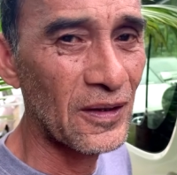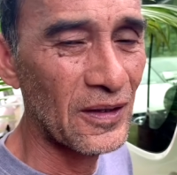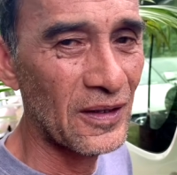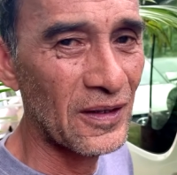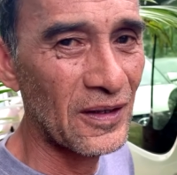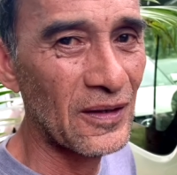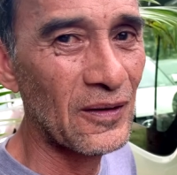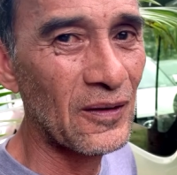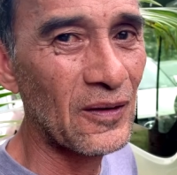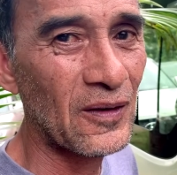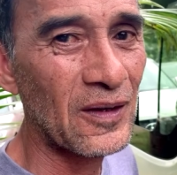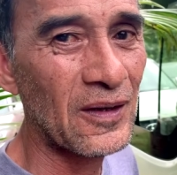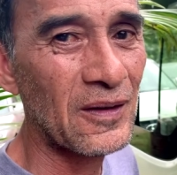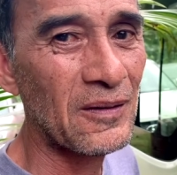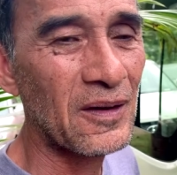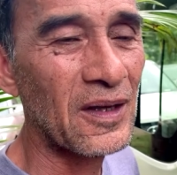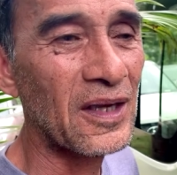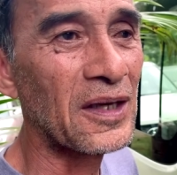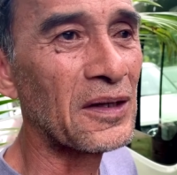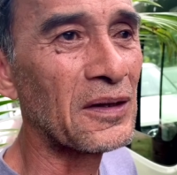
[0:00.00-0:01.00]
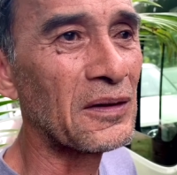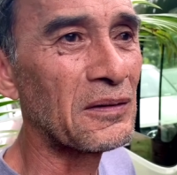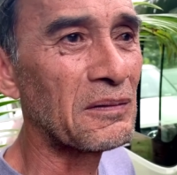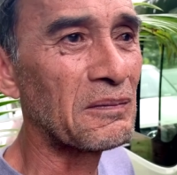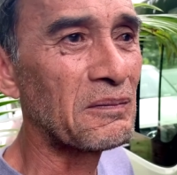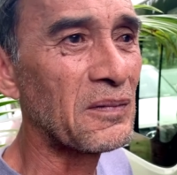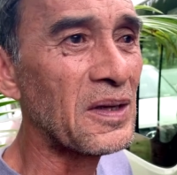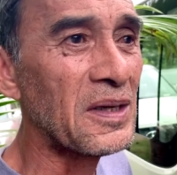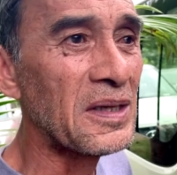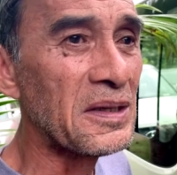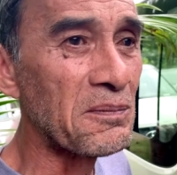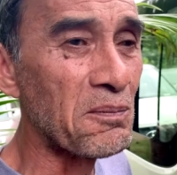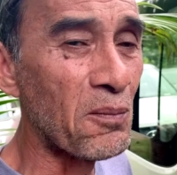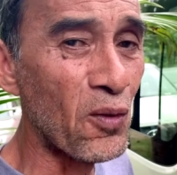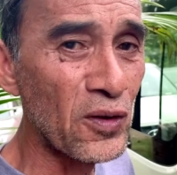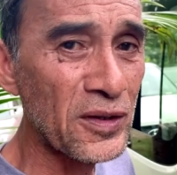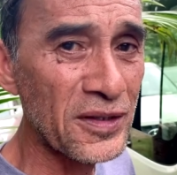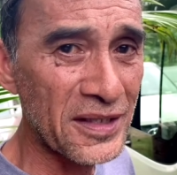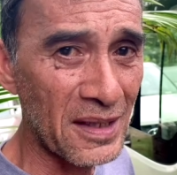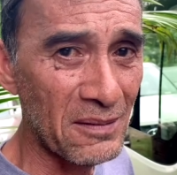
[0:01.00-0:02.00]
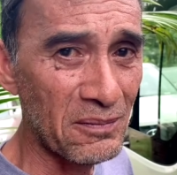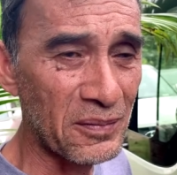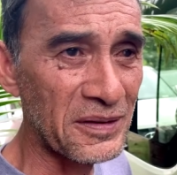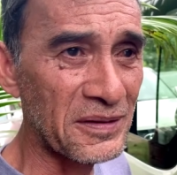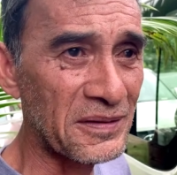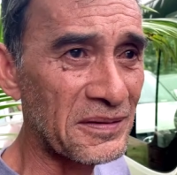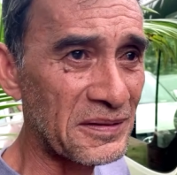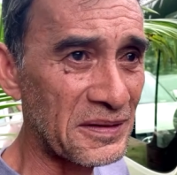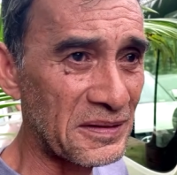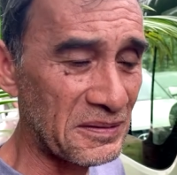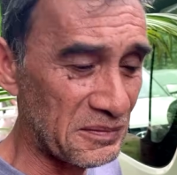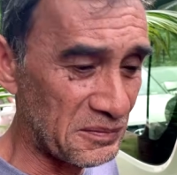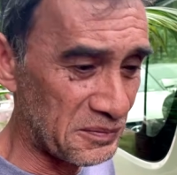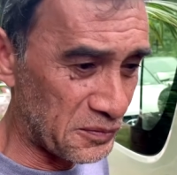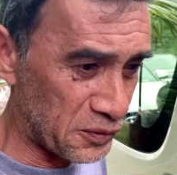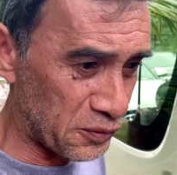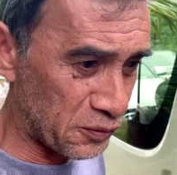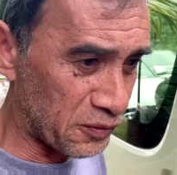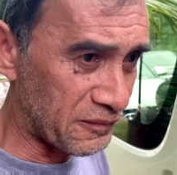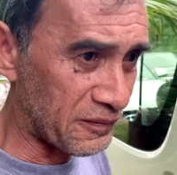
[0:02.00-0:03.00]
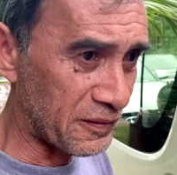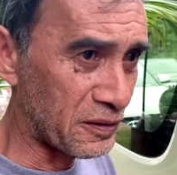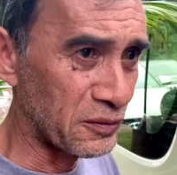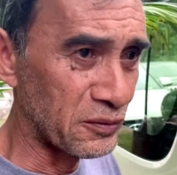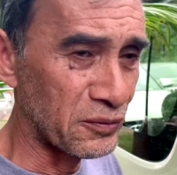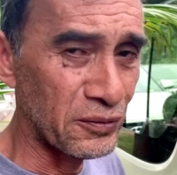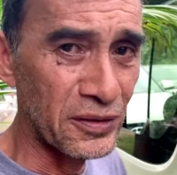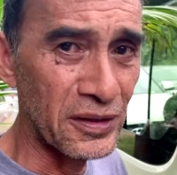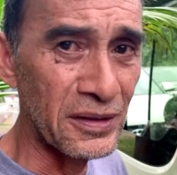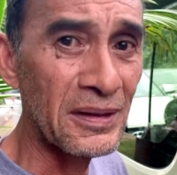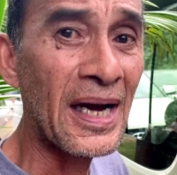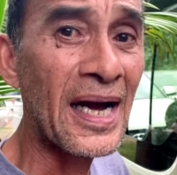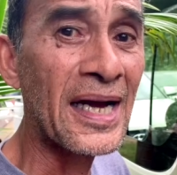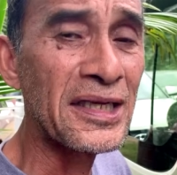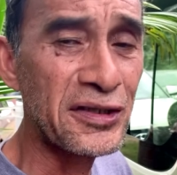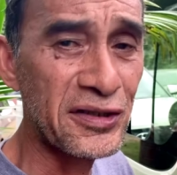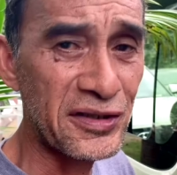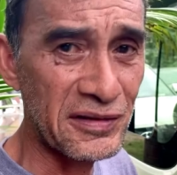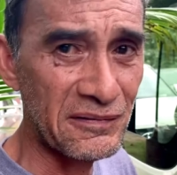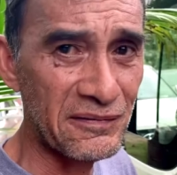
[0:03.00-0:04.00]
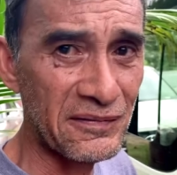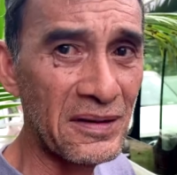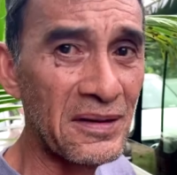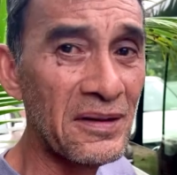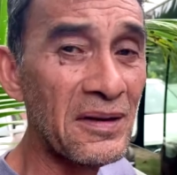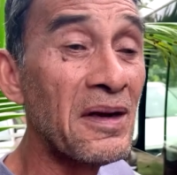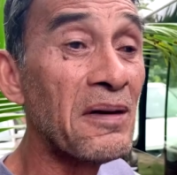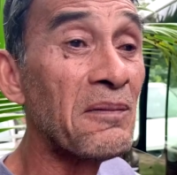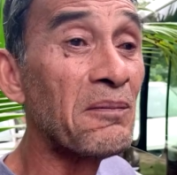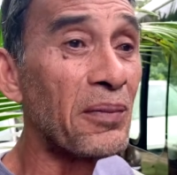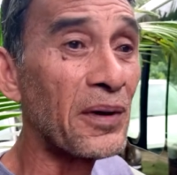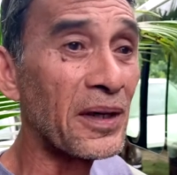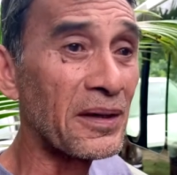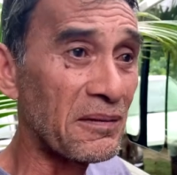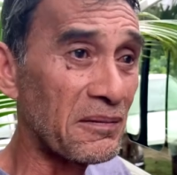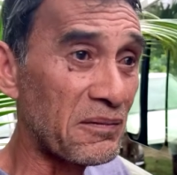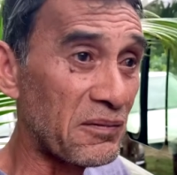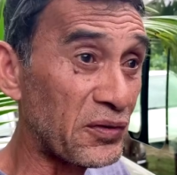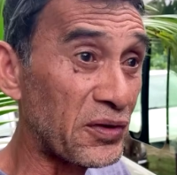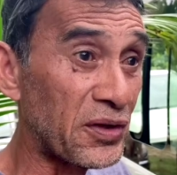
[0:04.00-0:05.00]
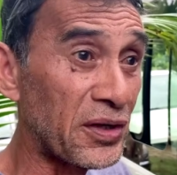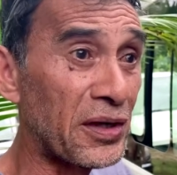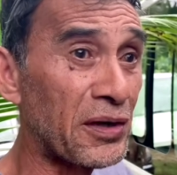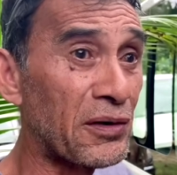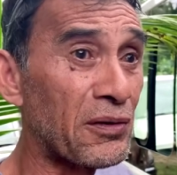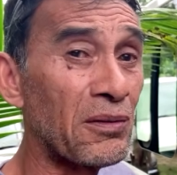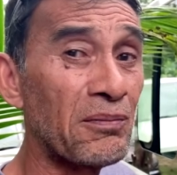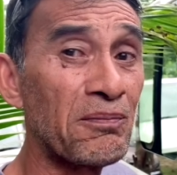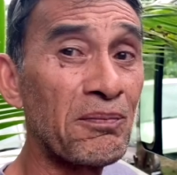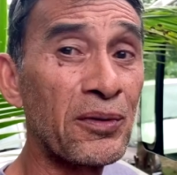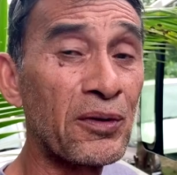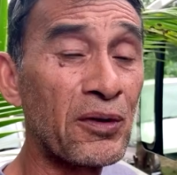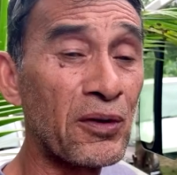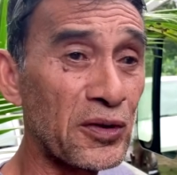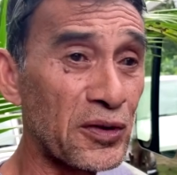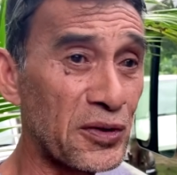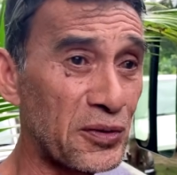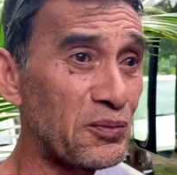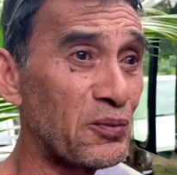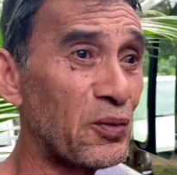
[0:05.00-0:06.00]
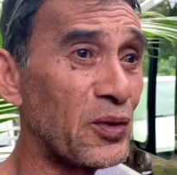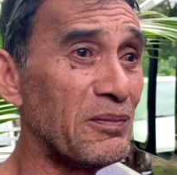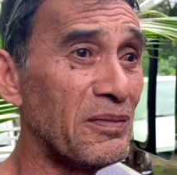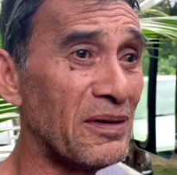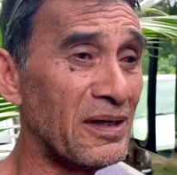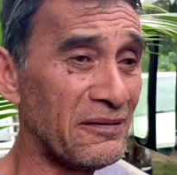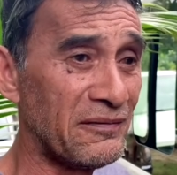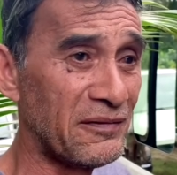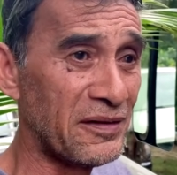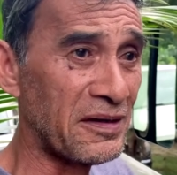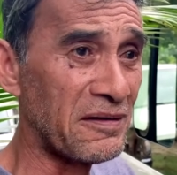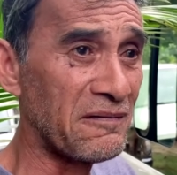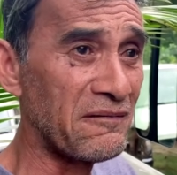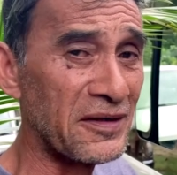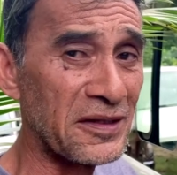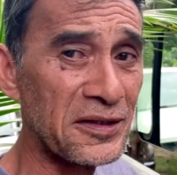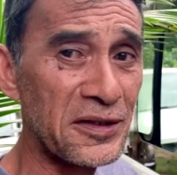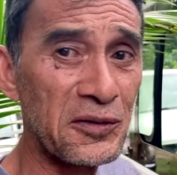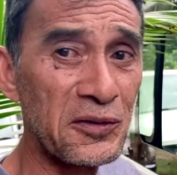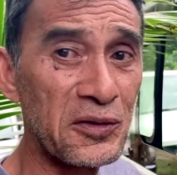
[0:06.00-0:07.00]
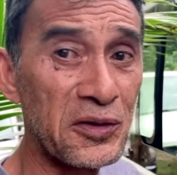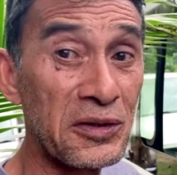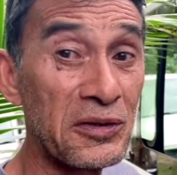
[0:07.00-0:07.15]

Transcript: What does that mean? Uh, Monsap is you're referring to the IG, right? mm. but they're, because we believe they're in person.